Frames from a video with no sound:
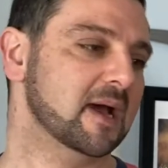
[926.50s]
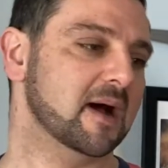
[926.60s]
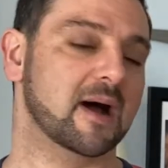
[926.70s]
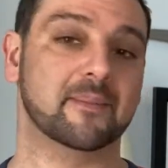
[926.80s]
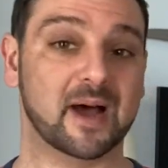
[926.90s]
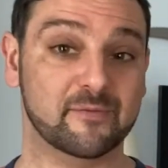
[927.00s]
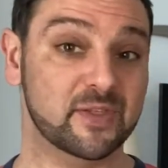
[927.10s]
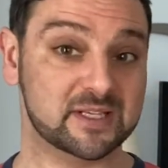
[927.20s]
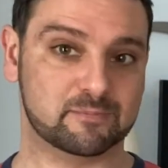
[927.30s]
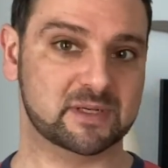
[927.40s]
of
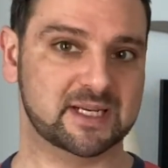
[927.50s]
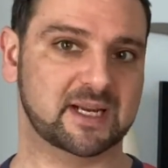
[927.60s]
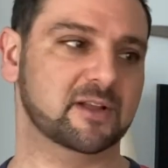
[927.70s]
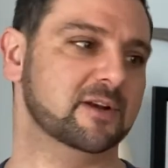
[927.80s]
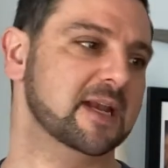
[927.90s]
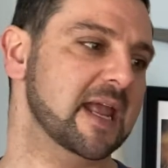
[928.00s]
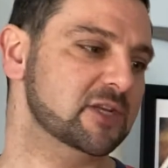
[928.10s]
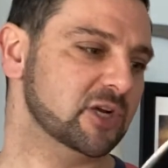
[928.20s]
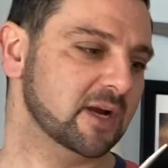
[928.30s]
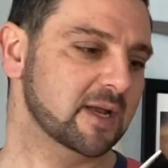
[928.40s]
this particular
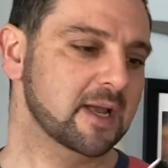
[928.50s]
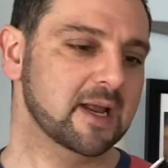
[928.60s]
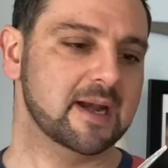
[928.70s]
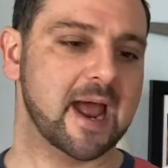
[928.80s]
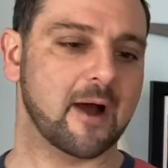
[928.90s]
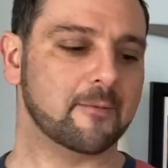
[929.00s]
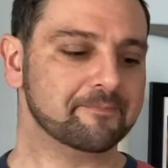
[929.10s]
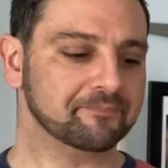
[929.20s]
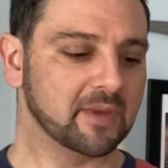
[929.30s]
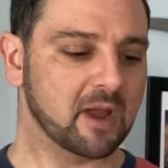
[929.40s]
nature. Now,
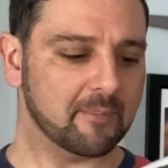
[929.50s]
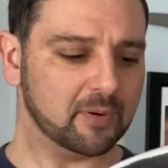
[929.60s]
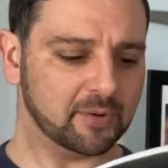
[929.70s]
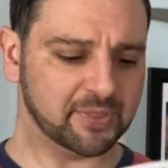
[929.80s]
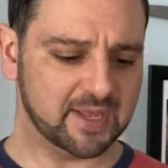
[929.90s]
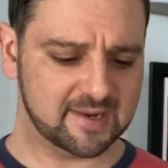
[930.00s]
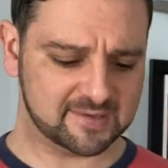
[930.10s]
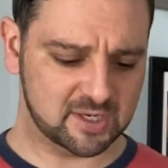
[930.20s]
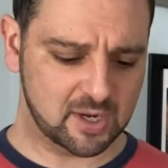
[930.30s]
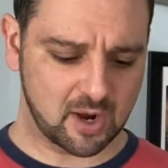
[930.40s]
a couple of things
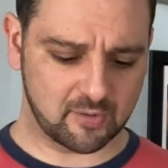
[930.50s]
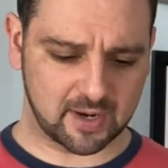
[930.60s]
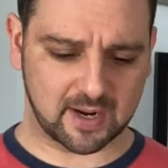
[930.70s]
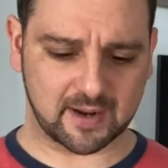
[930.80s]
to note.